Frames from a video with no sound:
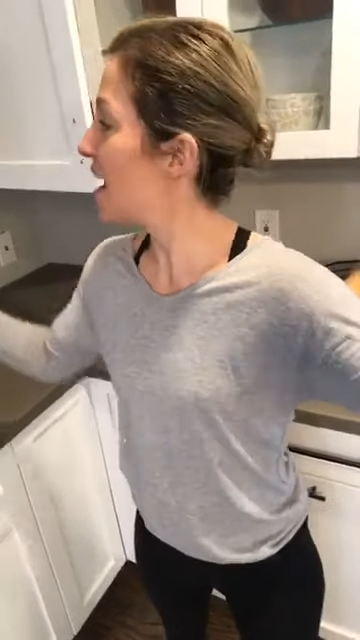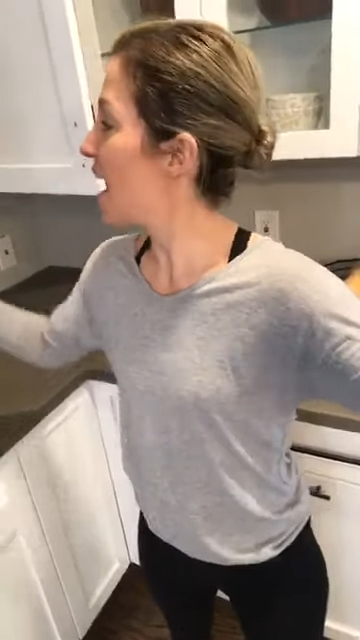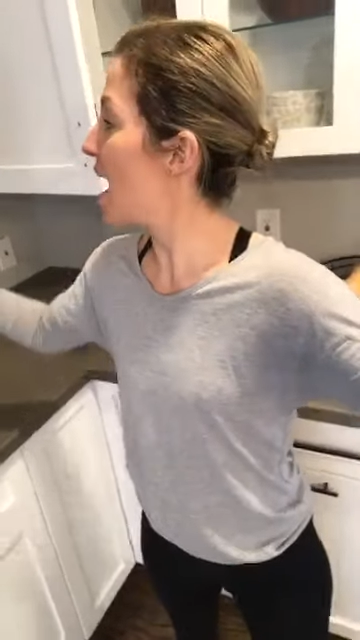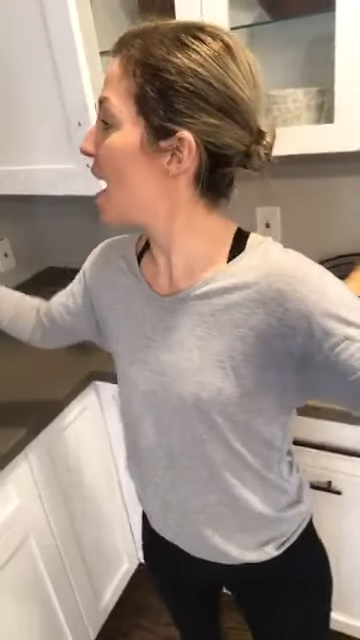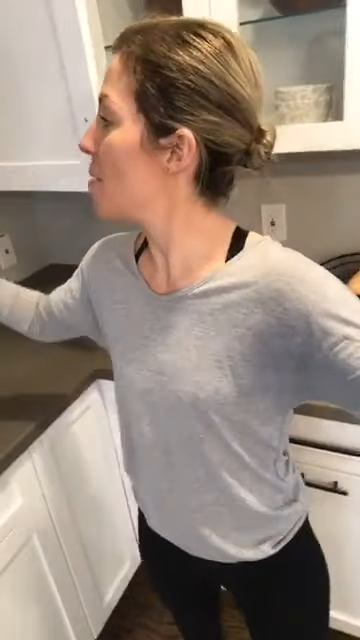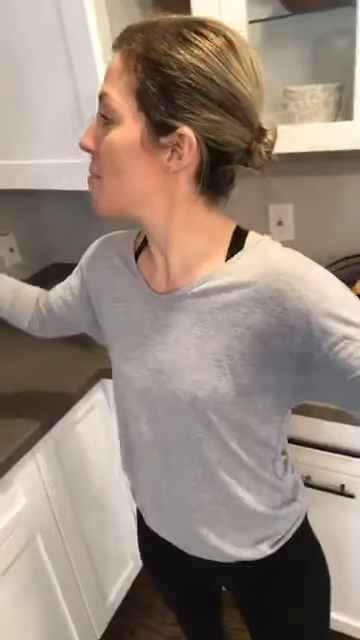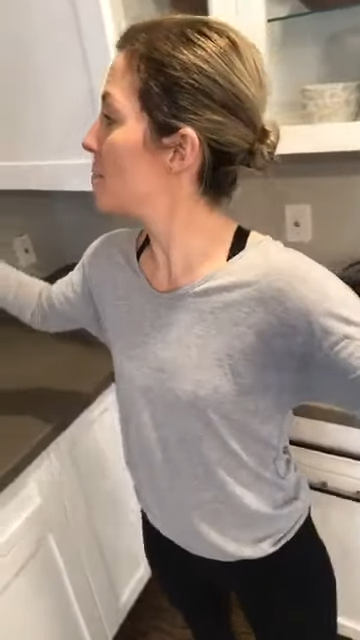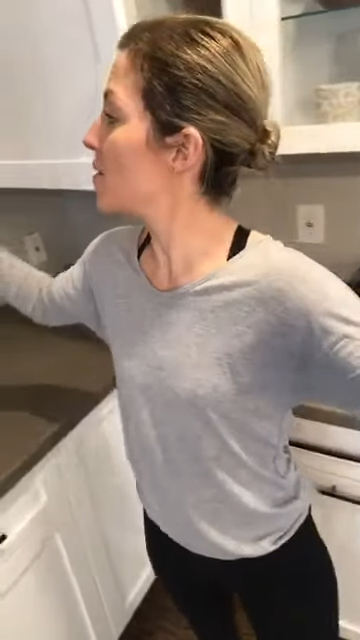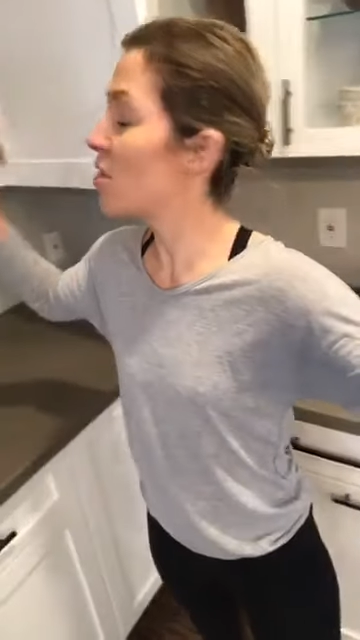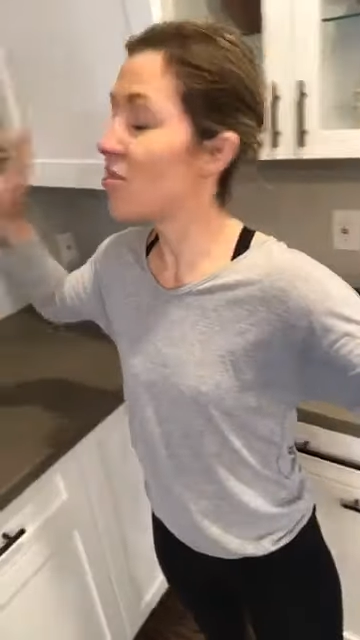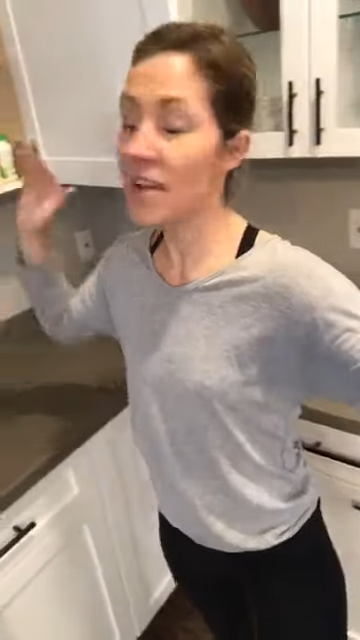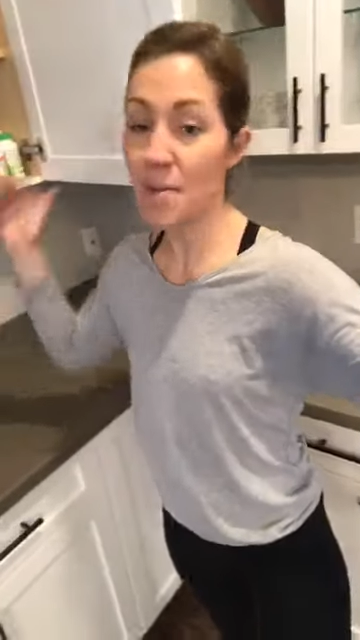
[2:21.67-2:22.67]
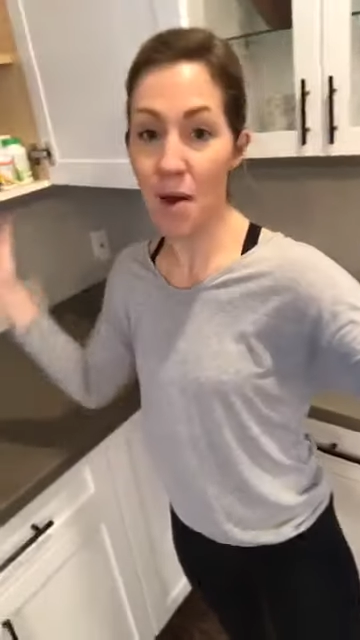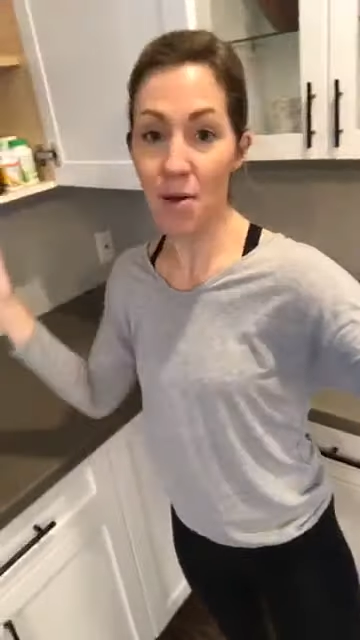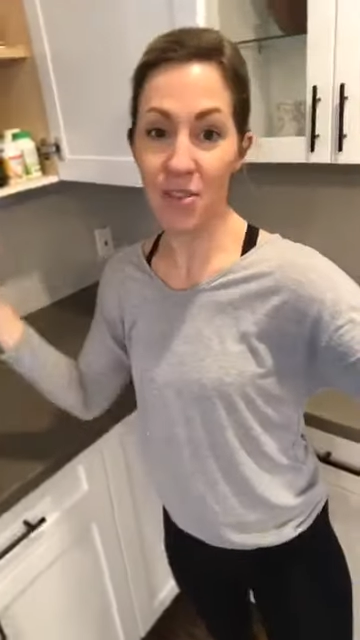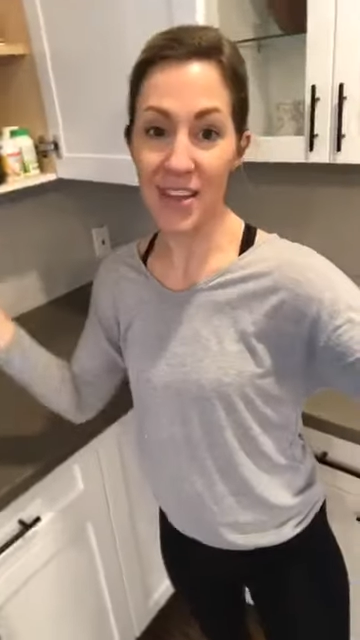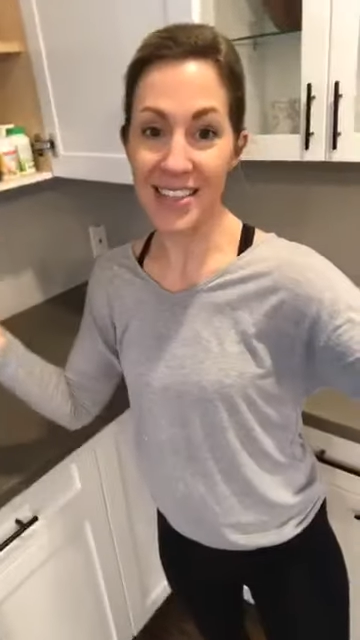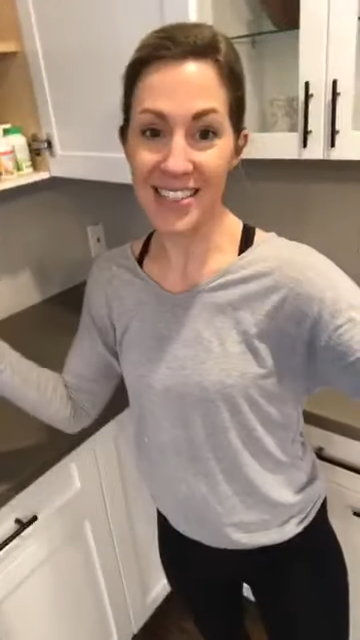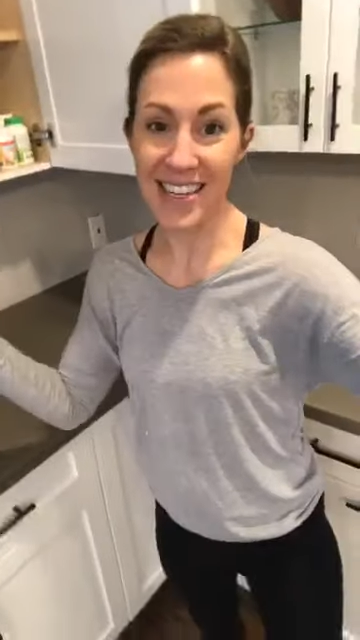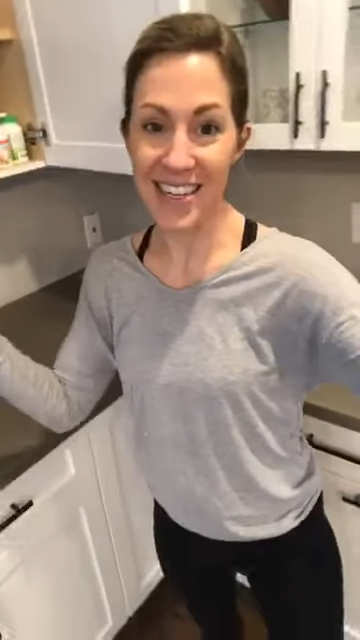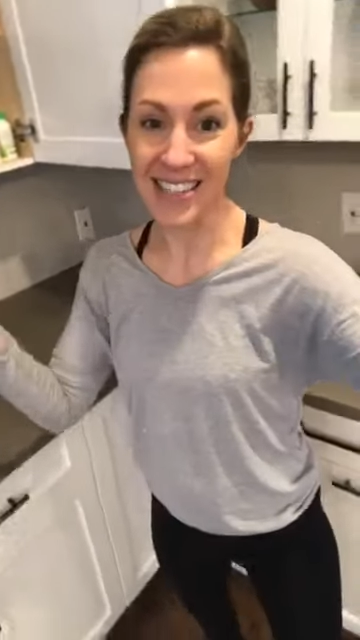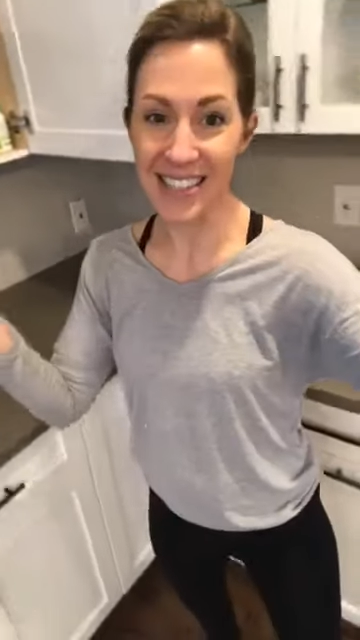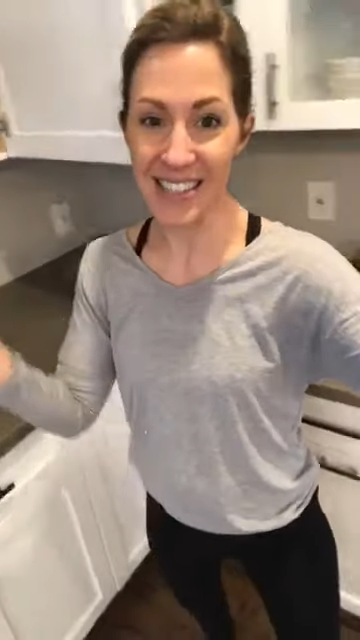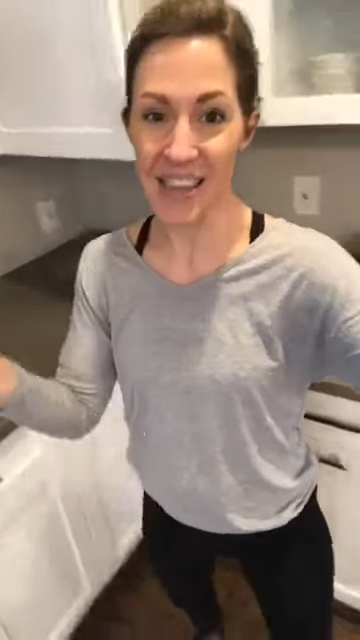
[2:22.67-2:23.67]
Um, but the thing about these
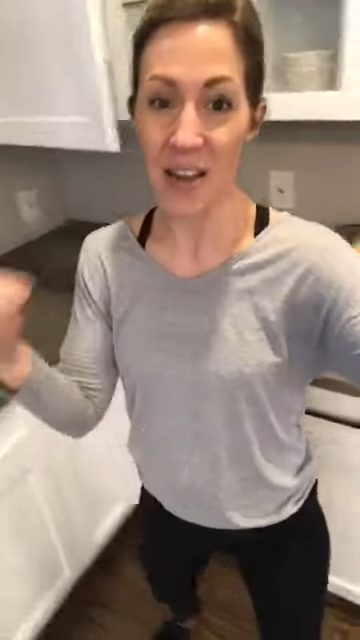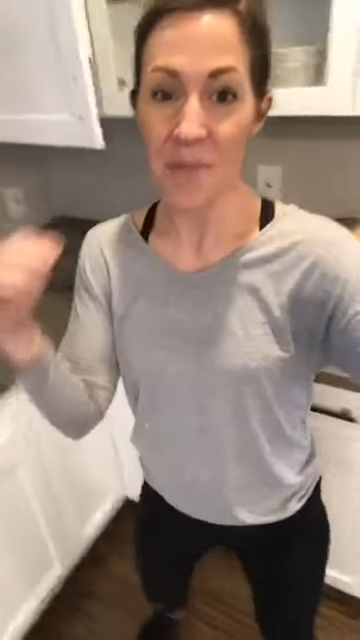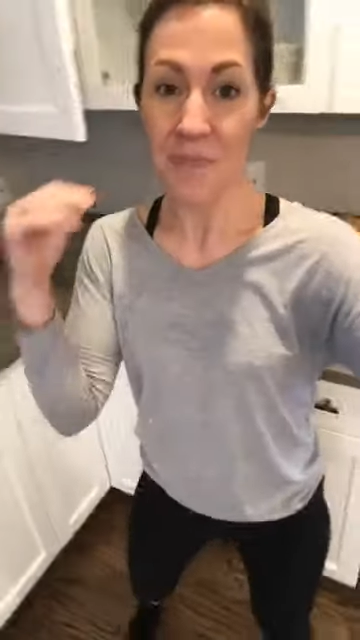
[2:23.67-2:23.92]
is,